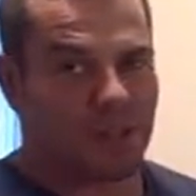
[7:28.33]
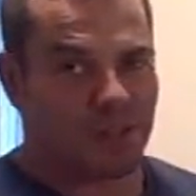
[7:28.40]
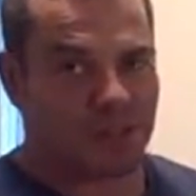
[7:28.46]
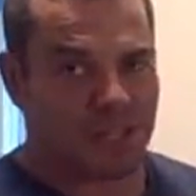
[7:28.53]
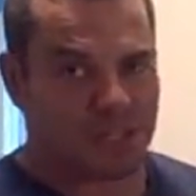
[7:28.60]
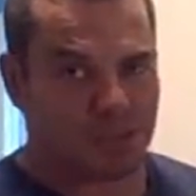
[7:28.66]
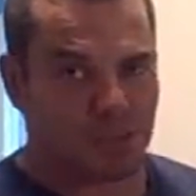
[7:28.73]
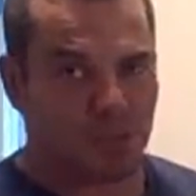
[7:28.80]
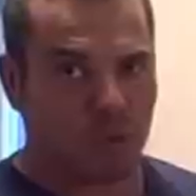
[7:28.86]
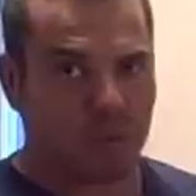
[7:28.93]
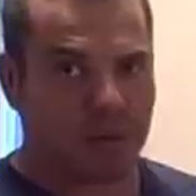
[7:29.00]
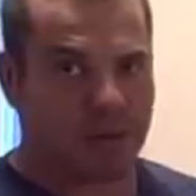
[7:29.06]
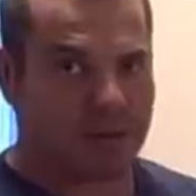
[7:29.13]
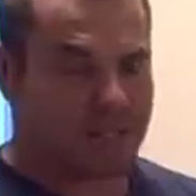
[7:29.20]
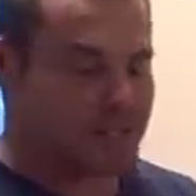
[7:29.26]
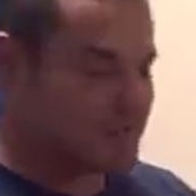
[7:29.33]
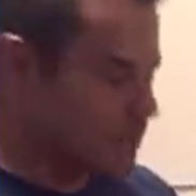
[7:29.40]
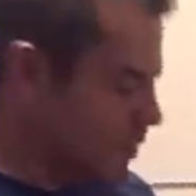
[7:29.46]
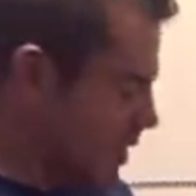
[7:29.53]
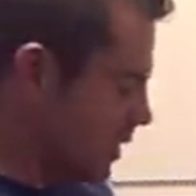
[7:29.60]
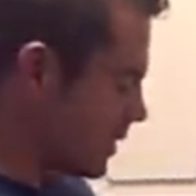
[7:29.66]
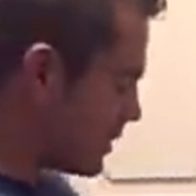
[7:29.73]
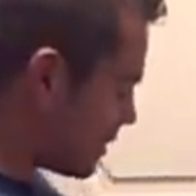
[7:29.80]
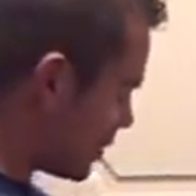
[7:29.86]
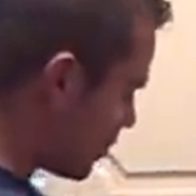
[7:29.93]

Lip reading: all kinds of pool parties in Vegas.